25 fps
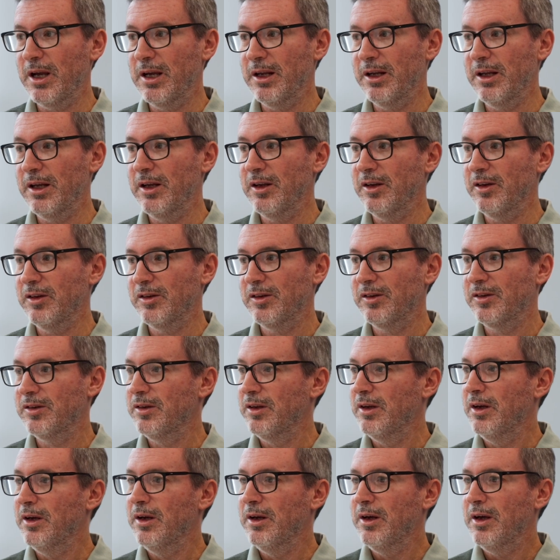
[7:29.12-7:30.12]
It
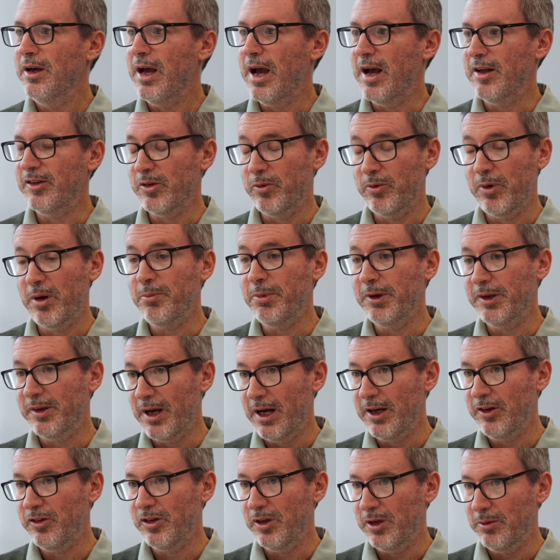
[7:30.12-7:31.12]
is has a
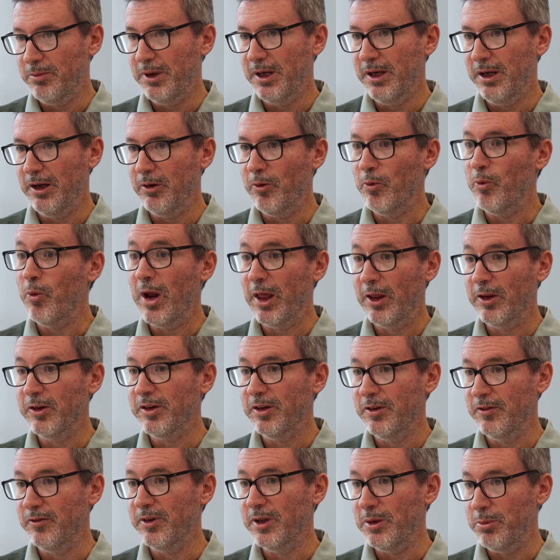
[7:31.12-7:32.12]
reputation of being
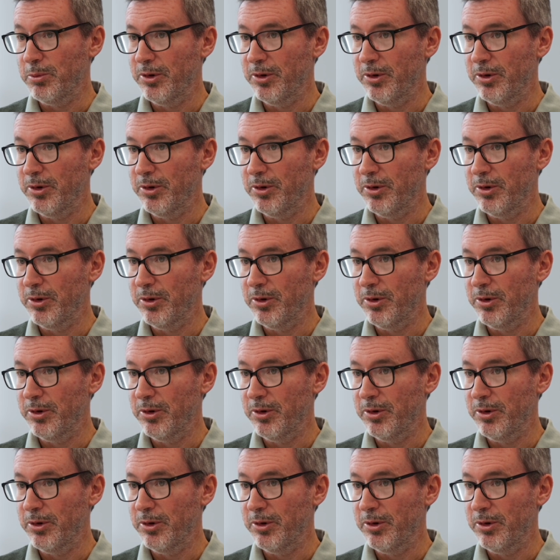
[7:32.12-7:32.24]
relatively